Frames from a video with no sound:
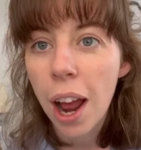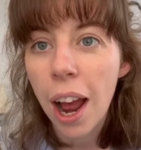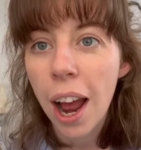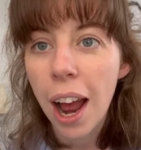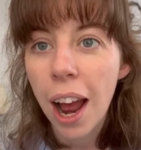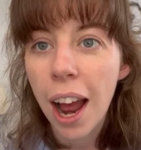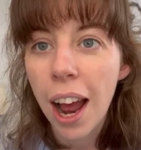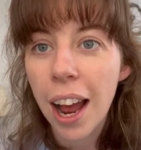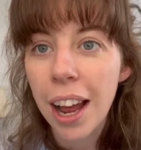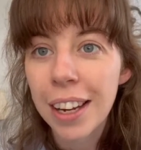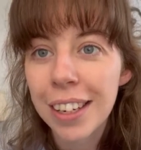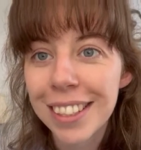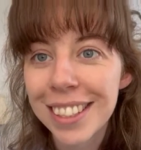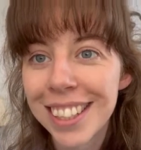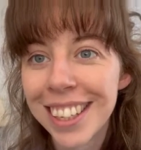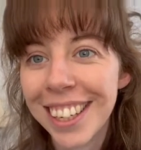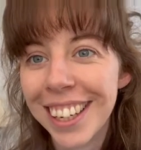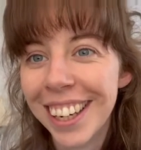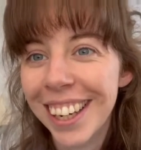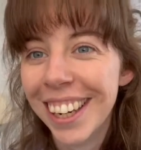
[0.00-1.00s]
And
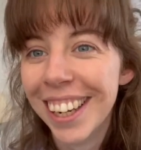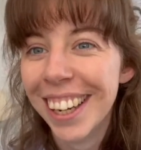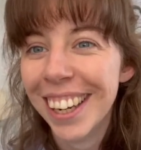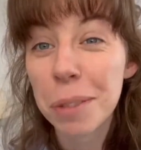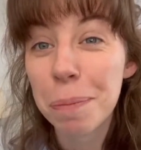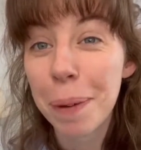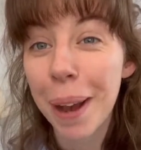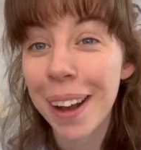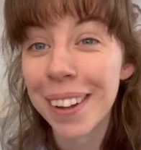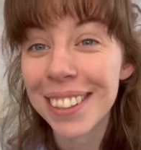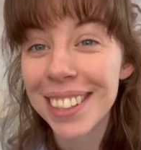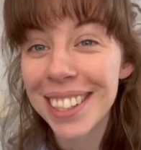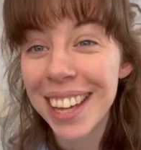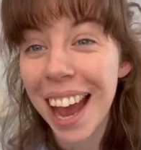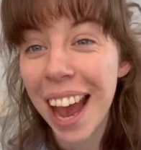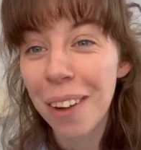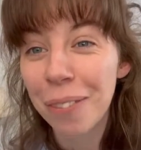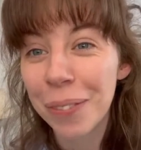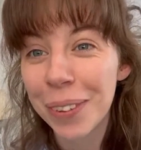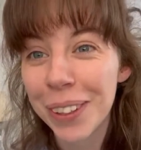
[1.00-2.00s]
that is bound to
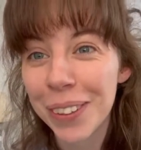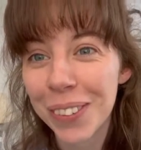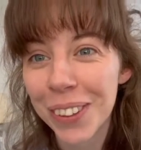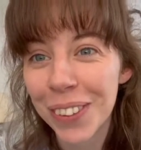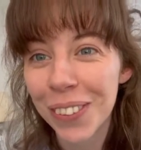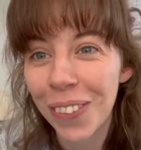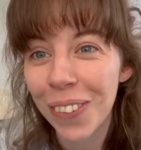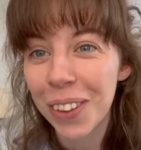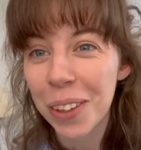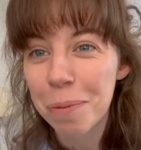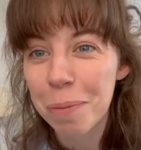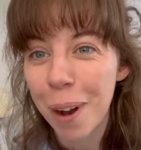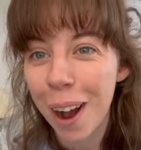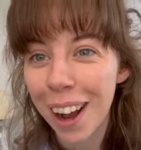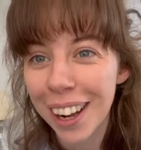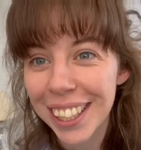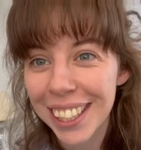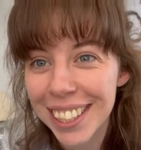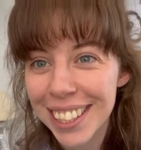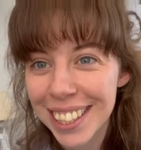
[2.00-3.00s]
happen with all the
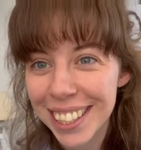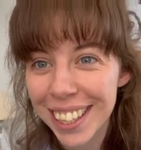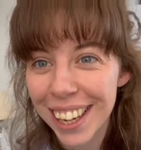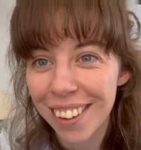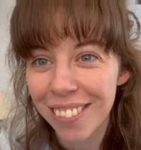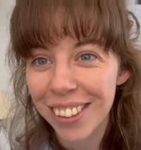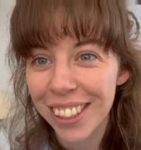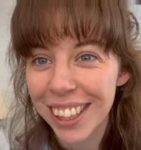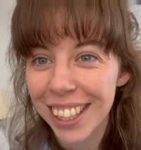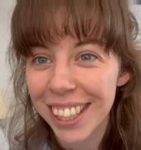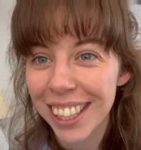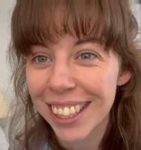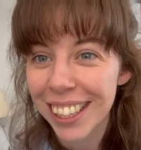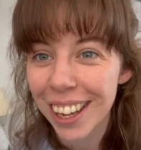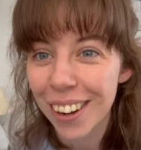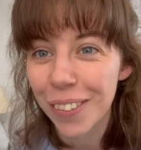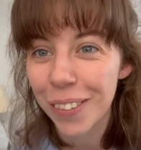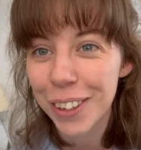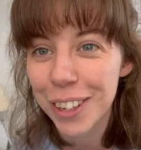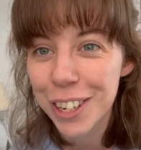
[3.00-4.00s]
markets and everything
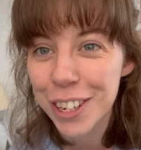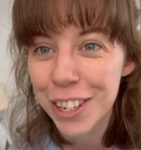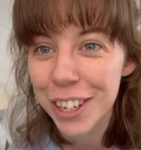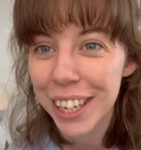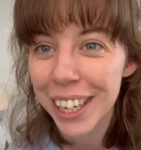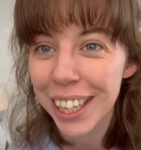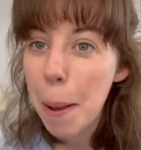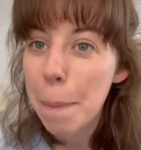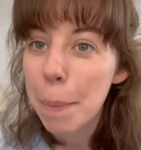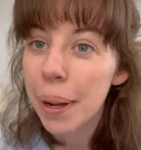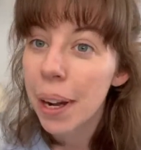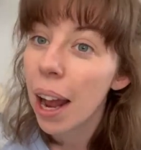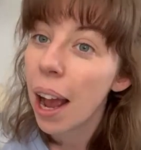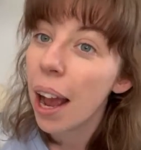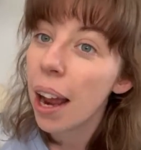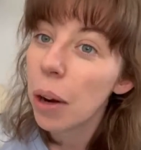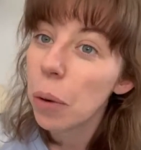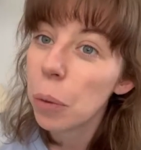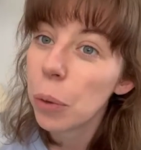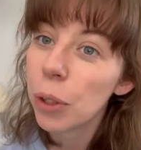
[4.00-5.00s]
that we're doing. But
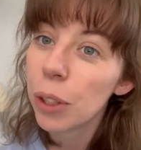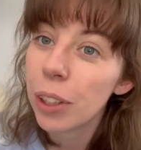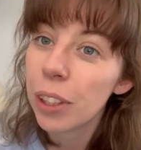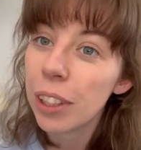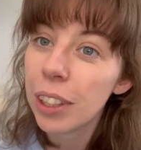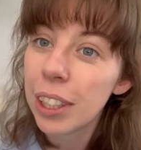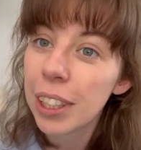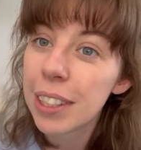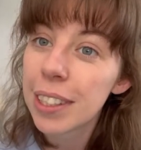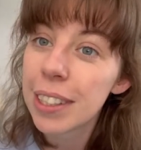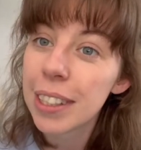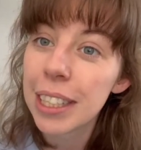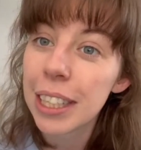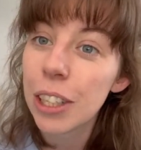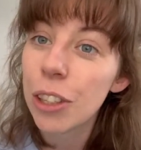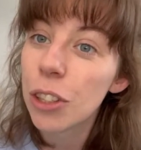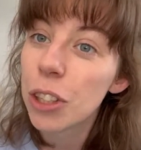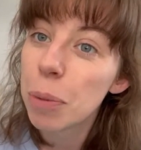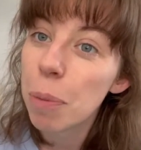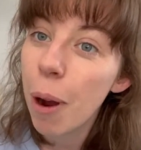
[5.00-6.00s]
I will see
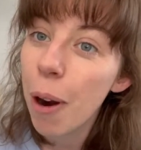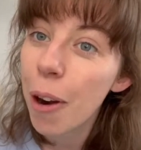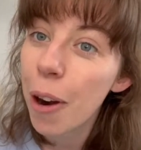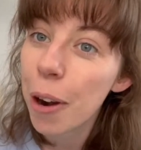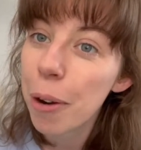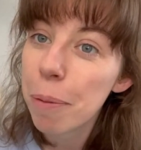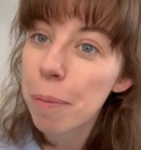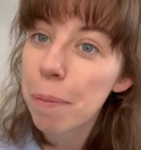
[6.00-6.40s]
you tomorrow.